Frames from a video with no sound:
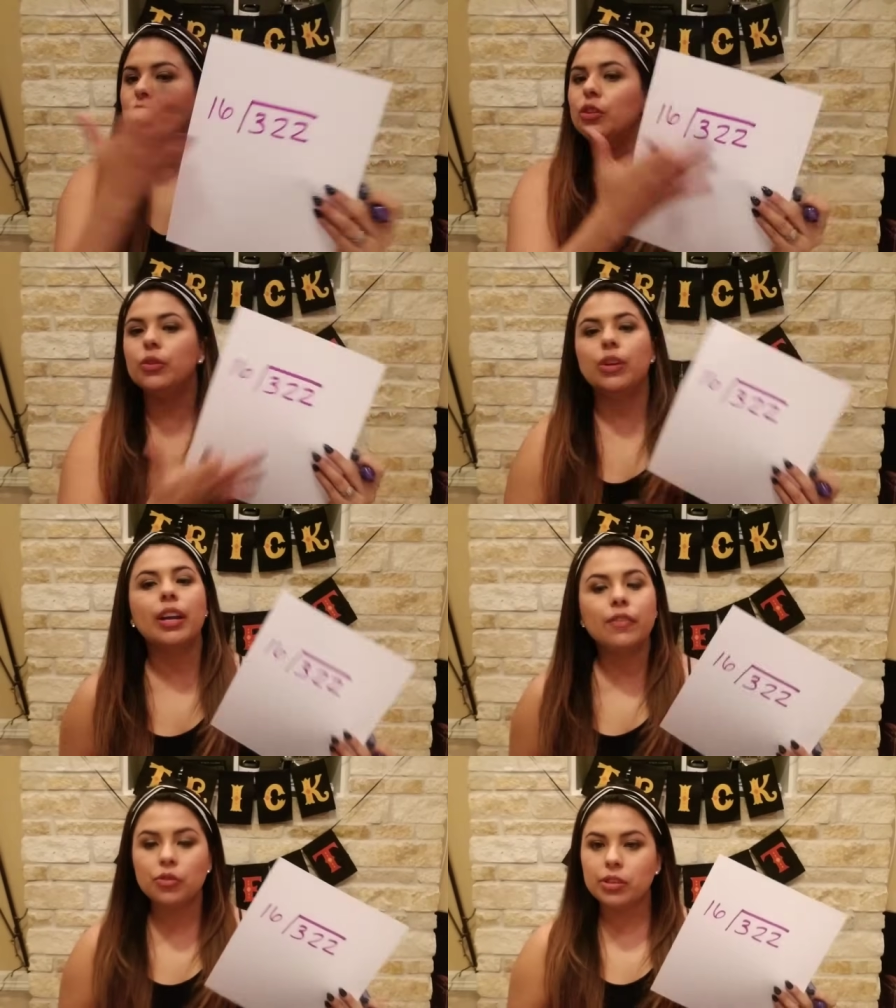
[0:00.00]
you do not
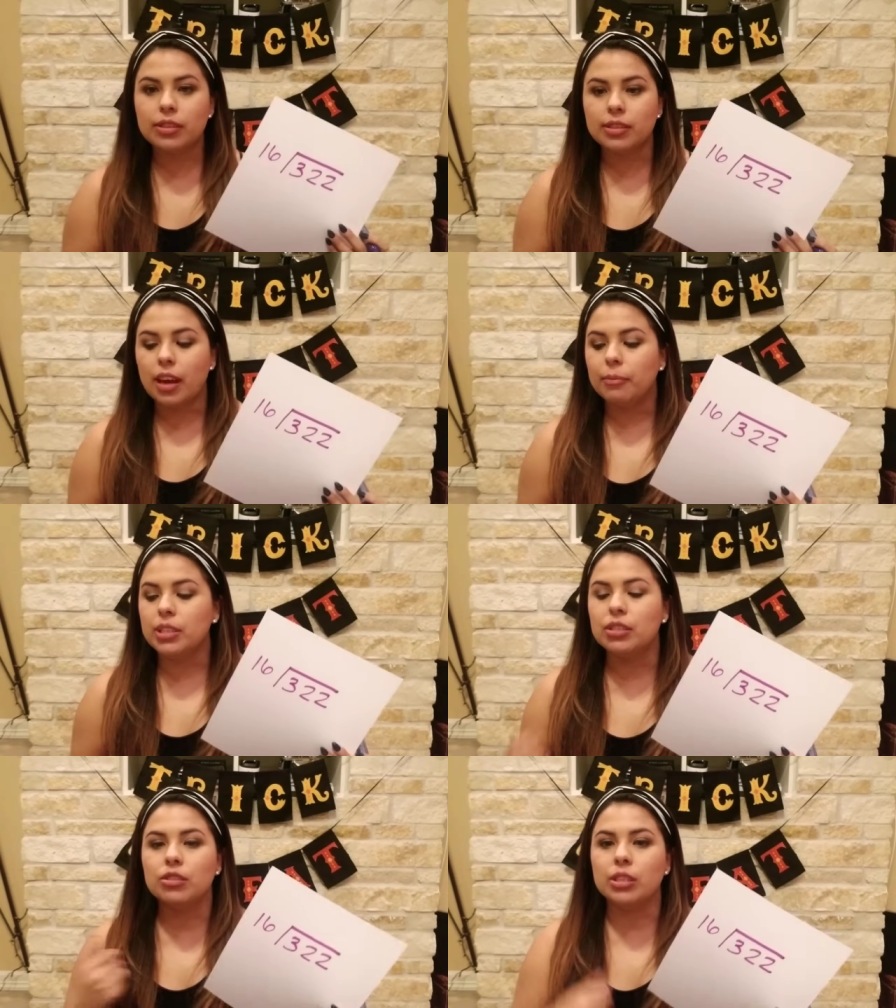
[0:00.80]
have to do this step.
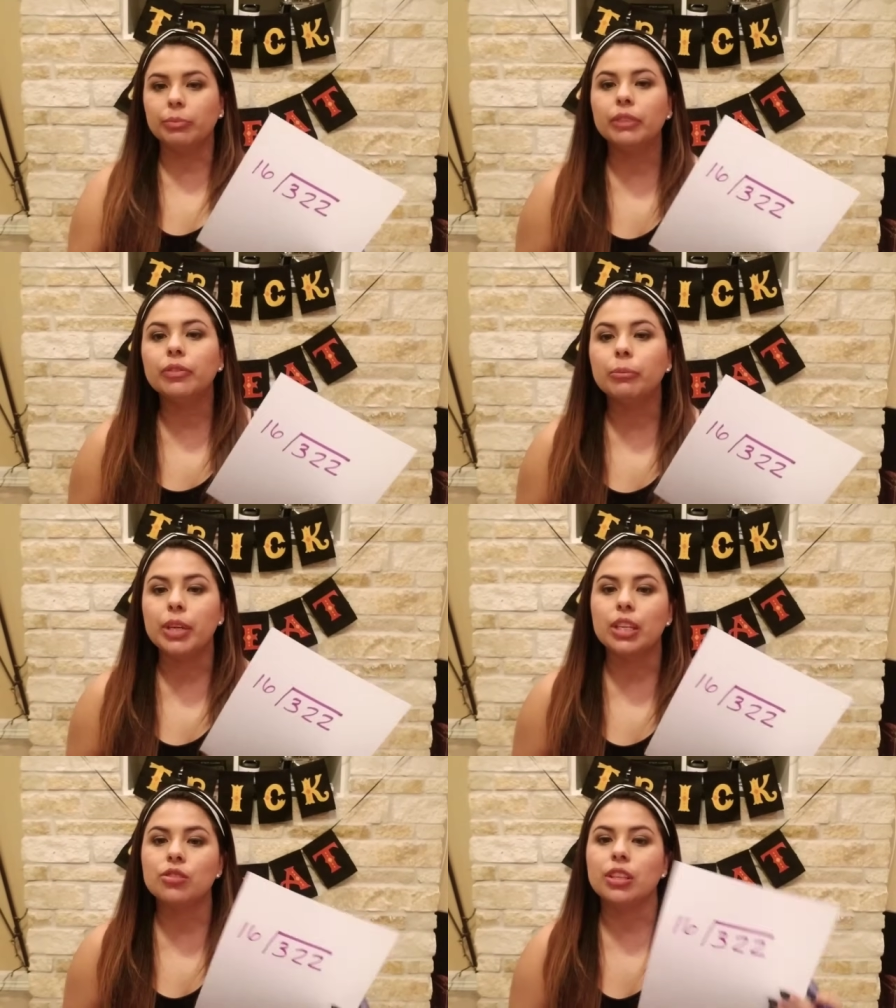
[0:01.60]
This is simply for
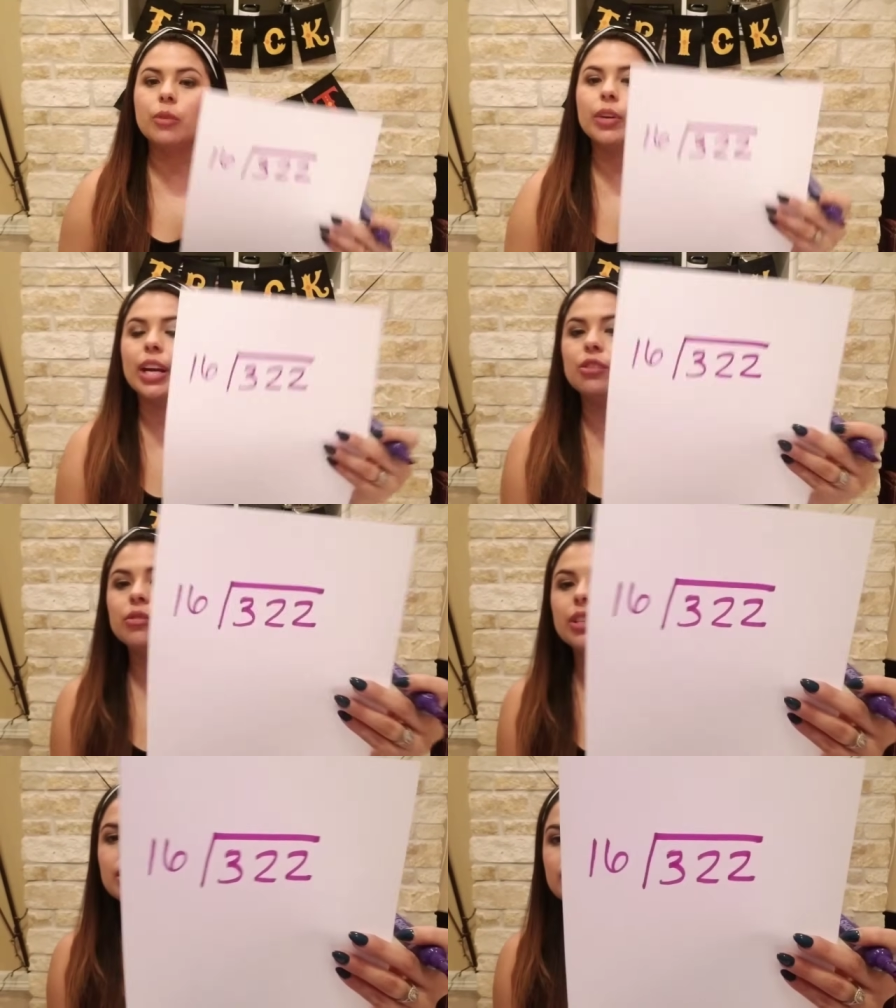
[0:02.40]
me so that when I do
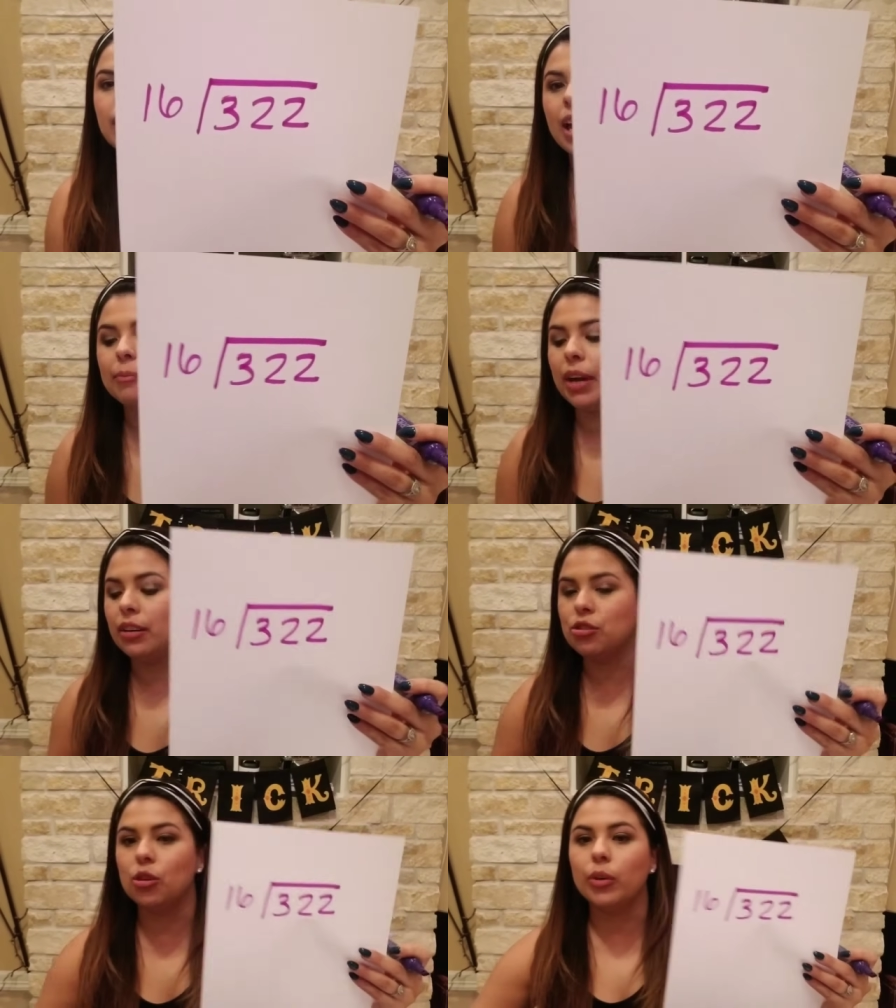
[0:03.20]
this, I'm
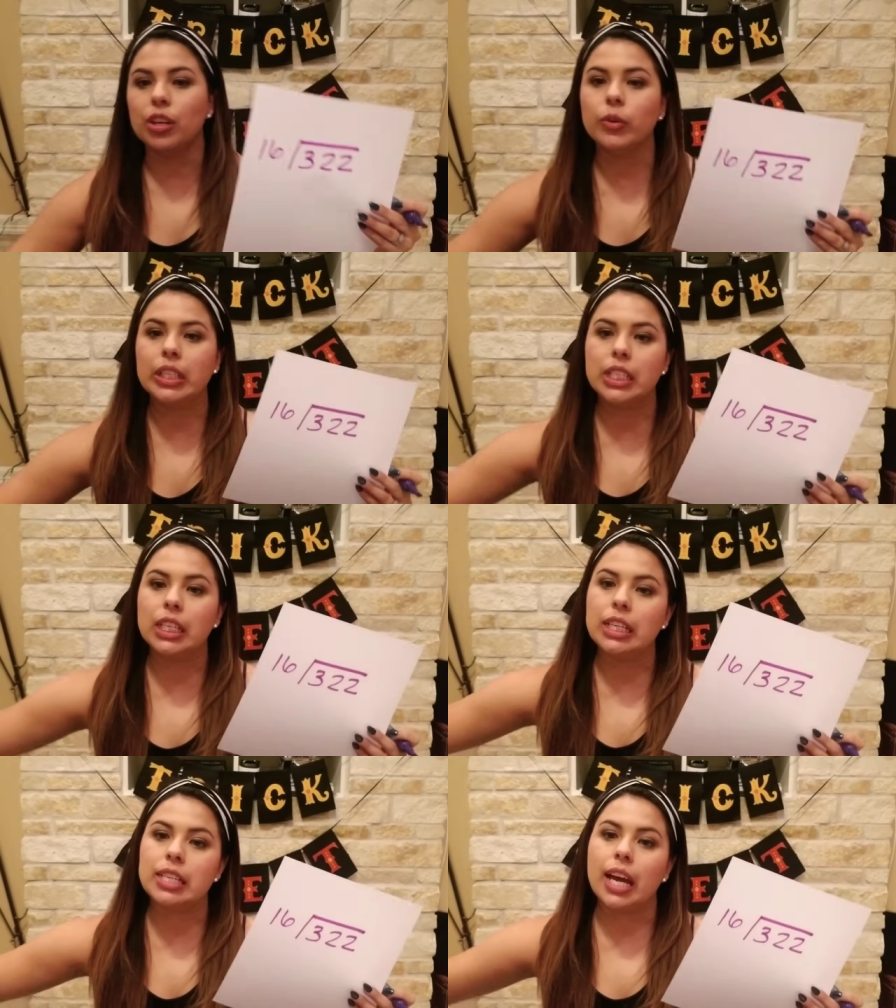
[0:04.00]
not showing you a
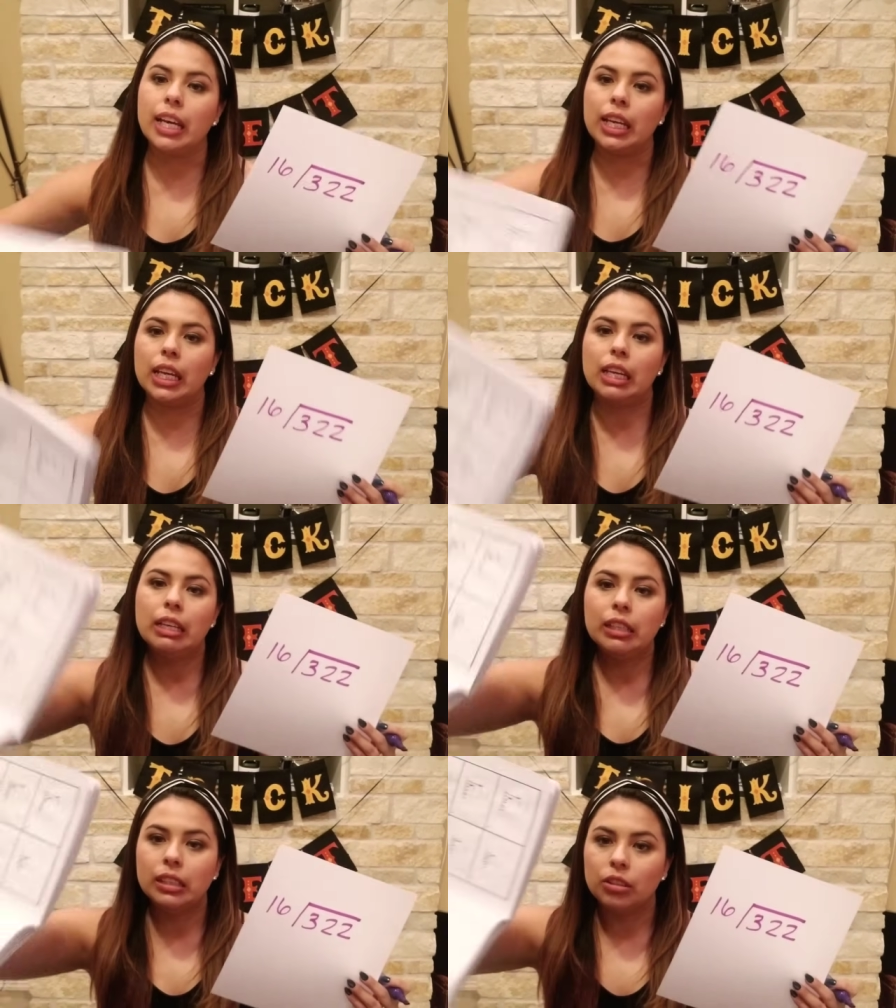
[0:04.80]
teeny tiny
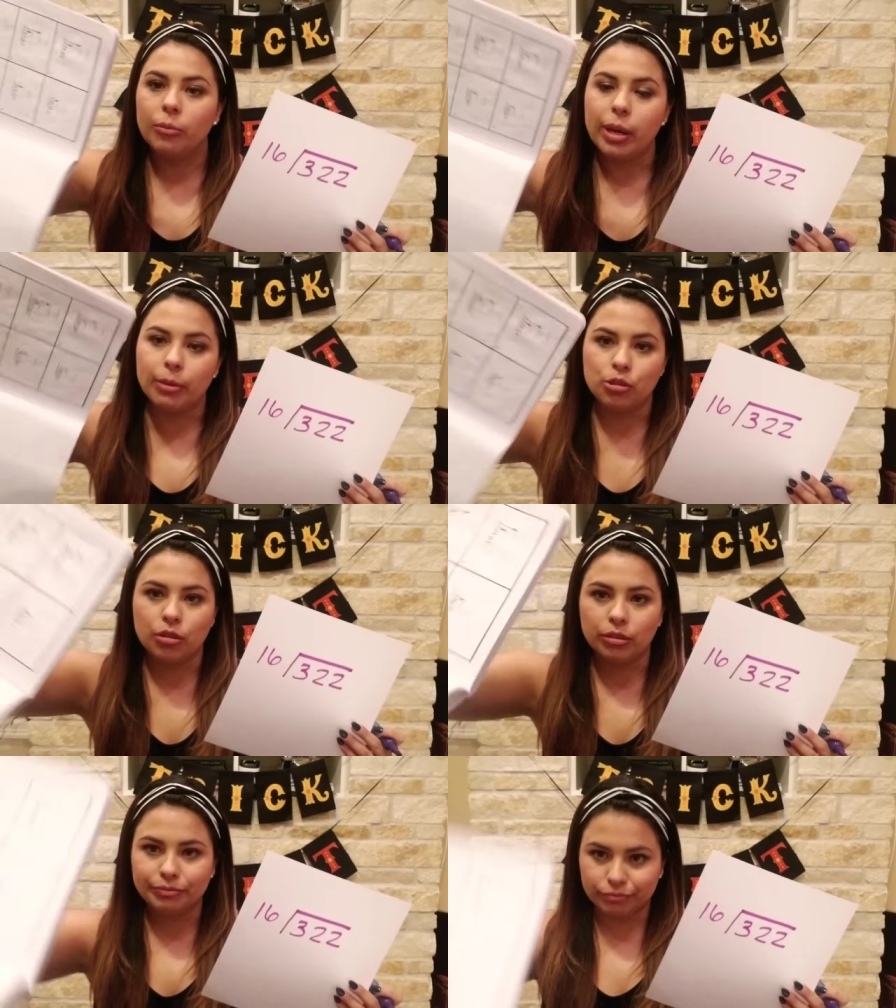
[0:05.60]
little baby
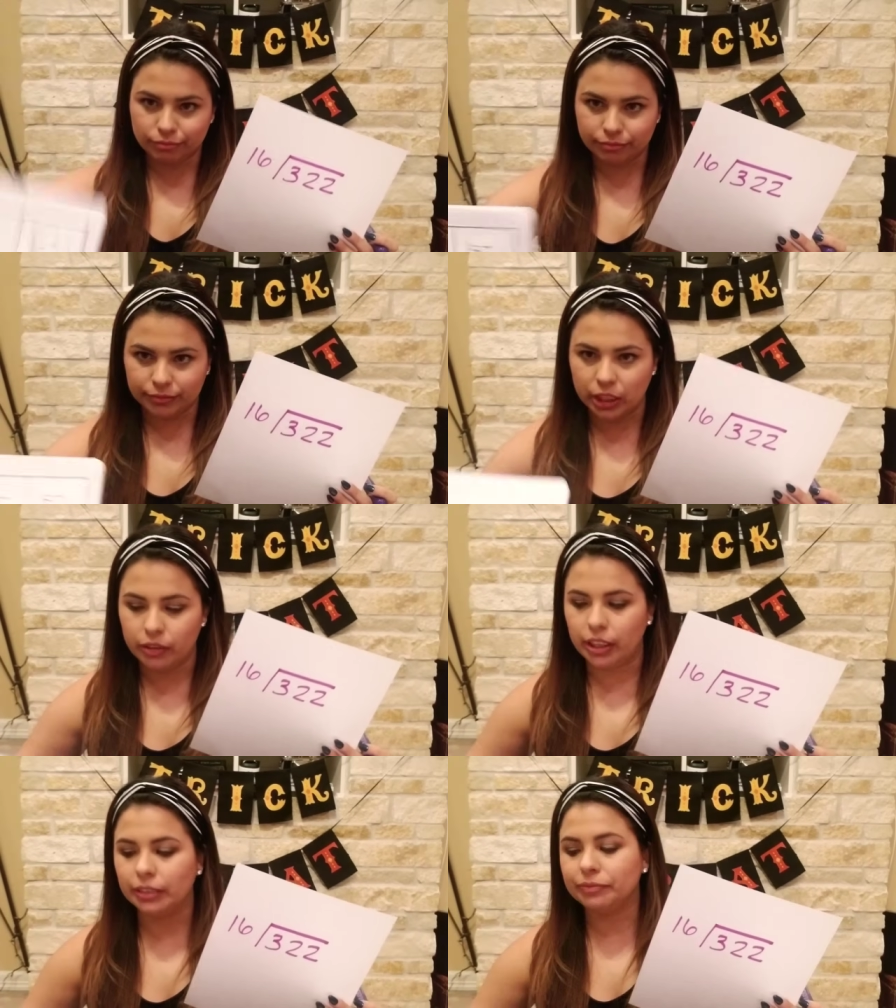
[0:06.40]
journal over
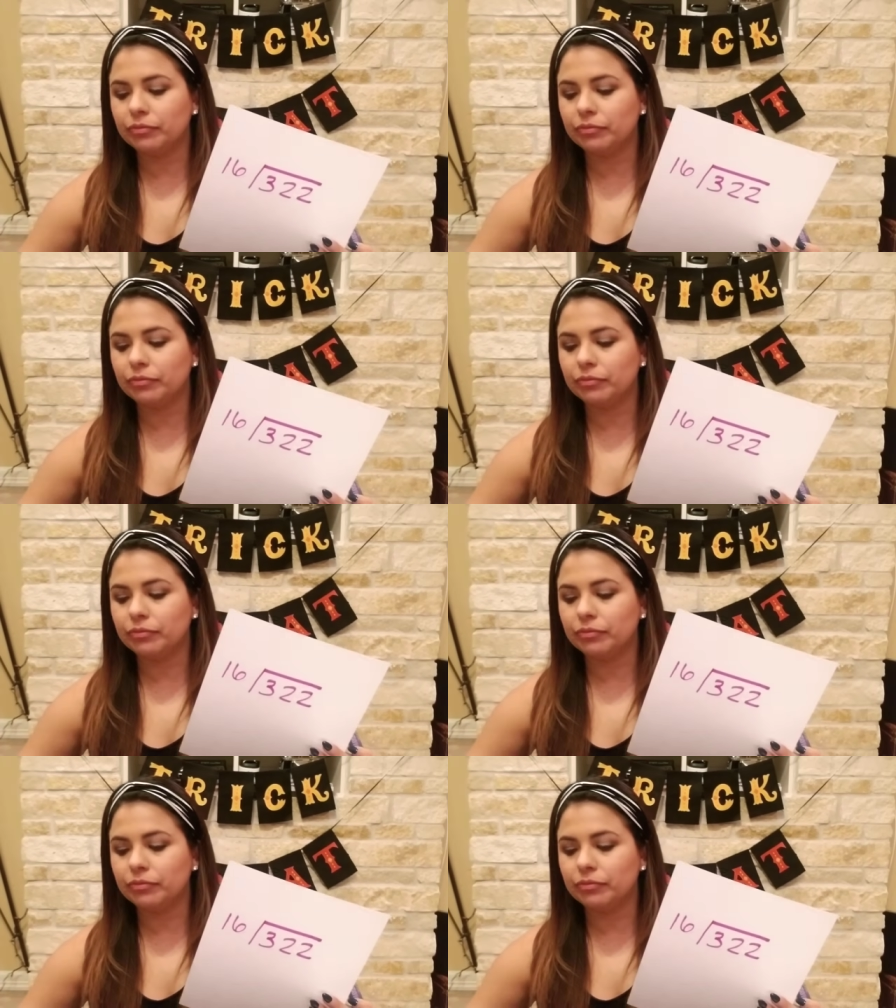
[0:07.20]
here.